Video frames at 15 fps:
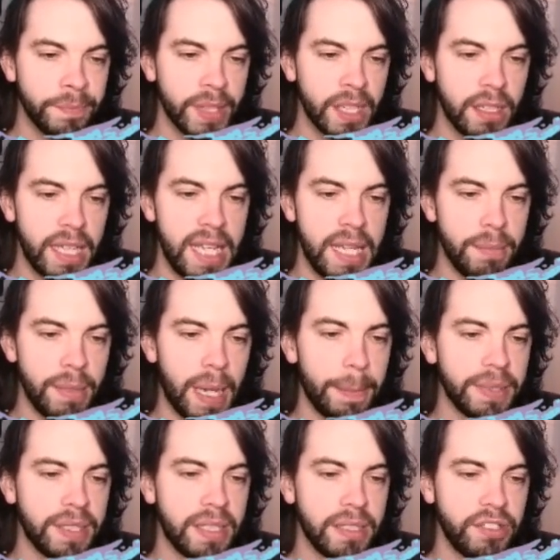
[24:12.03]
Heat map
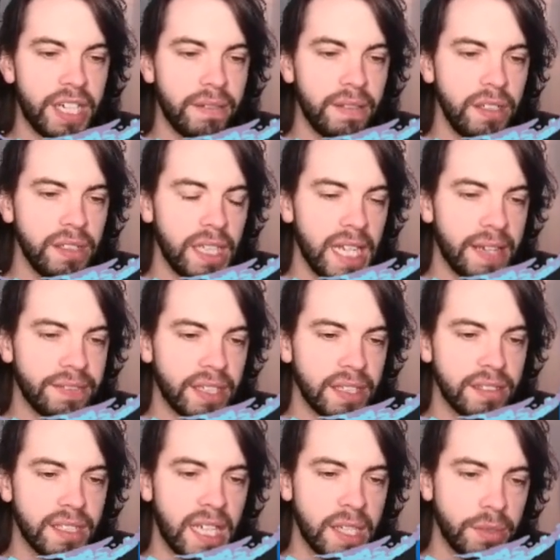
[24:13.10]
generally on the left hand
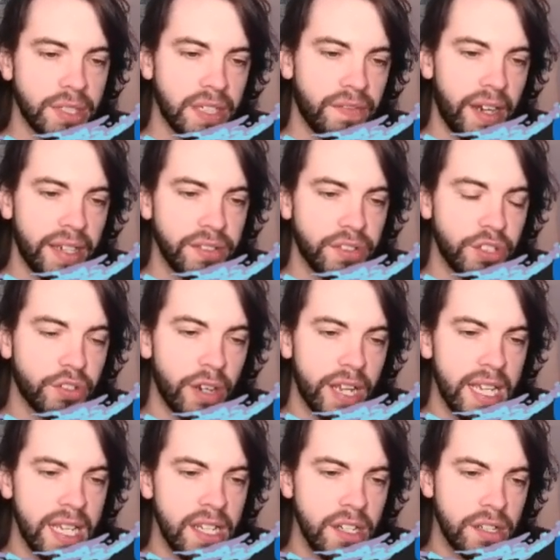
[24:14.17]
side, which I find
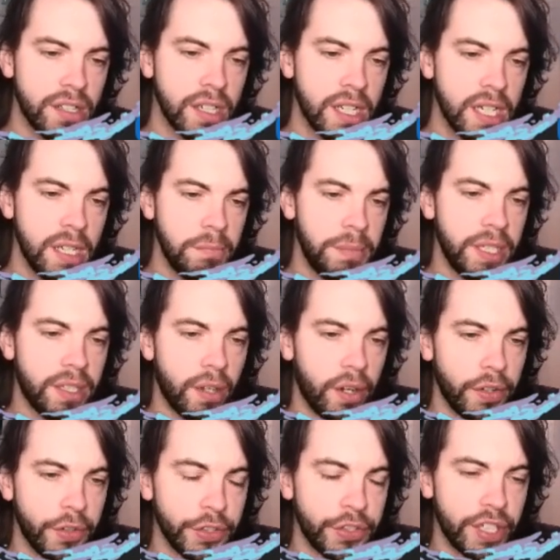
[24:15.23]
strange
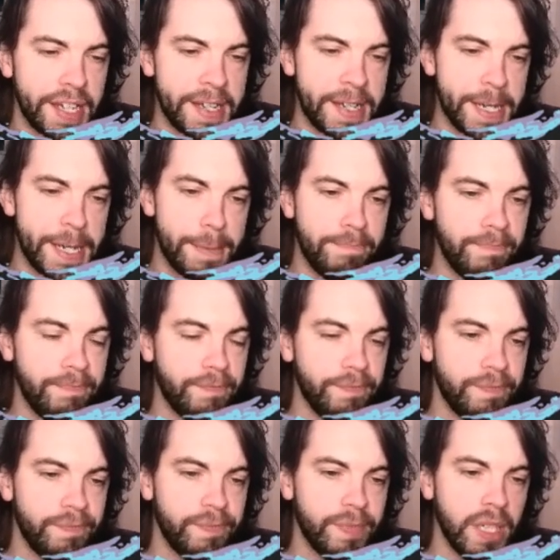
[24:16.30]
because
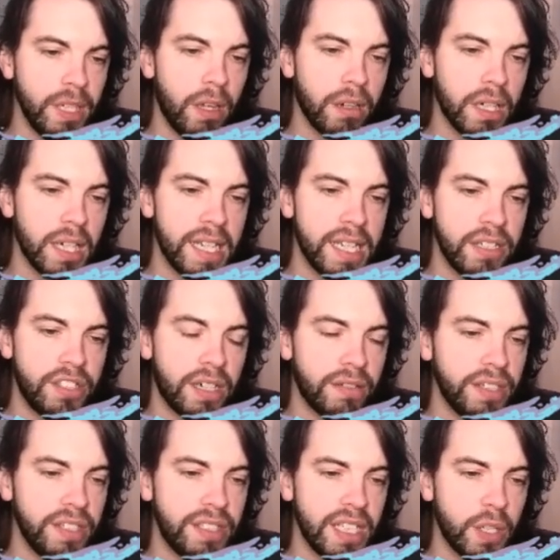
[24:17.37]
Longley is generally
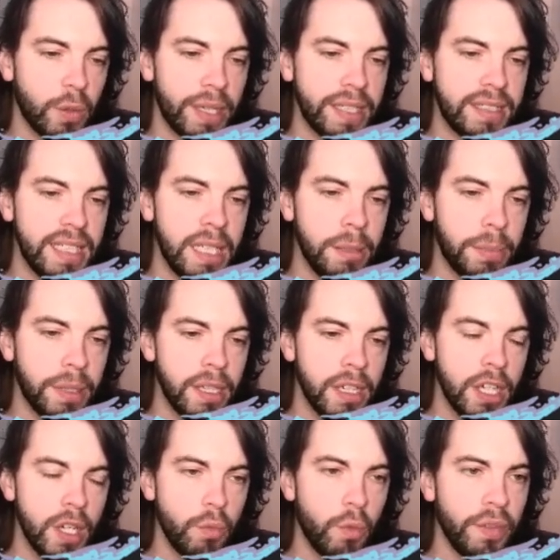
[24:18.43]
sitting quite deep.
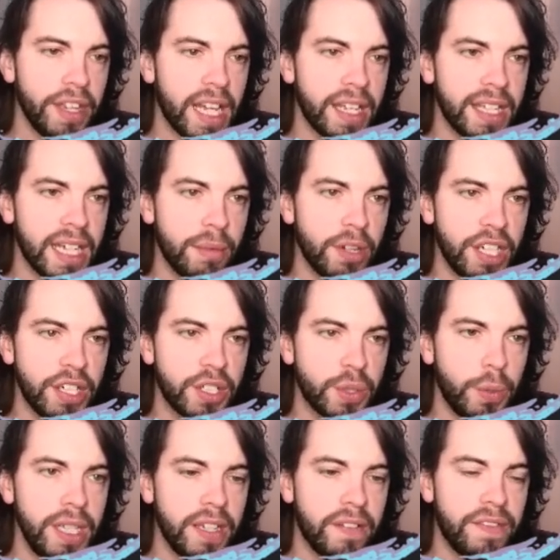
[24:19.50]
One thing I think I'm going to
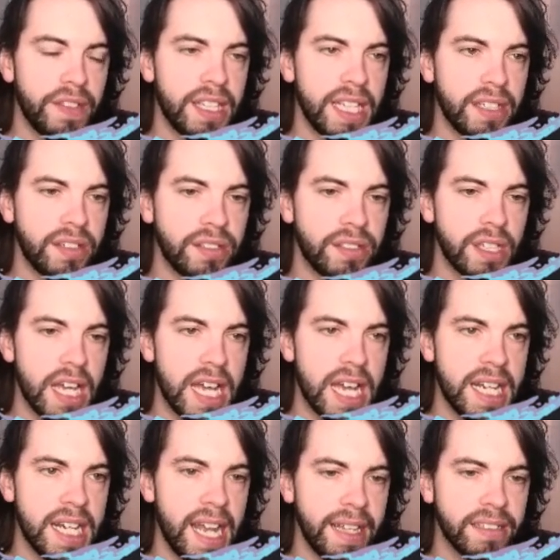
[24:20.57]
tweak for this
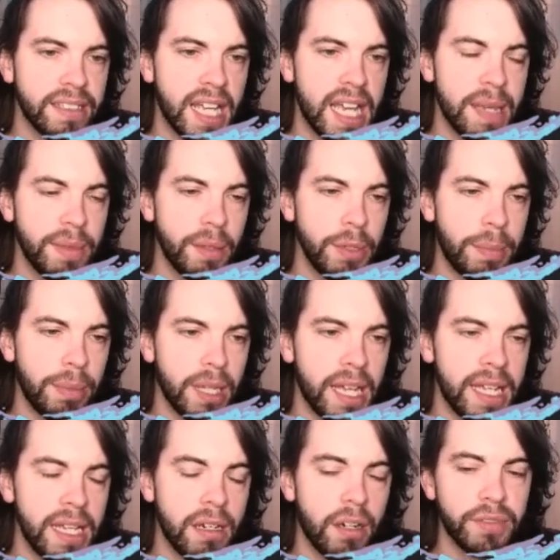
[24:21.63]
next game that we
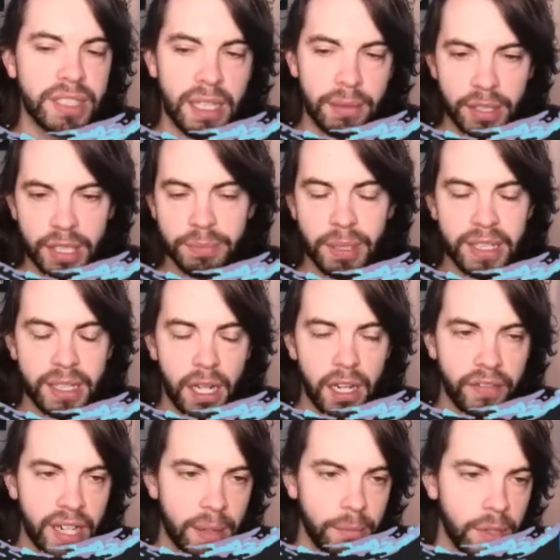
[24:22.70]
play, obviously I'm going to play that off
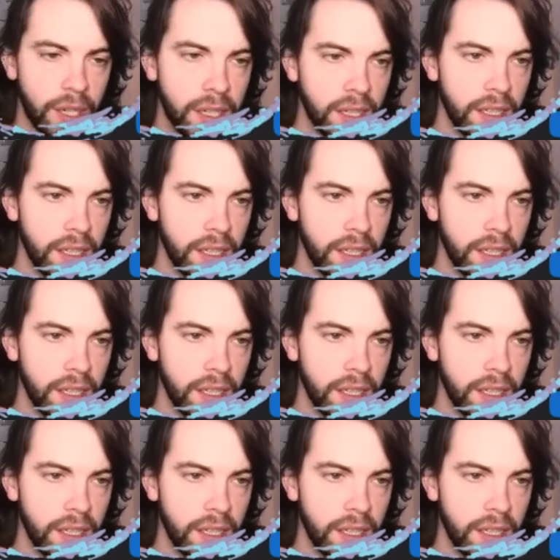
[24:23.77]
camera,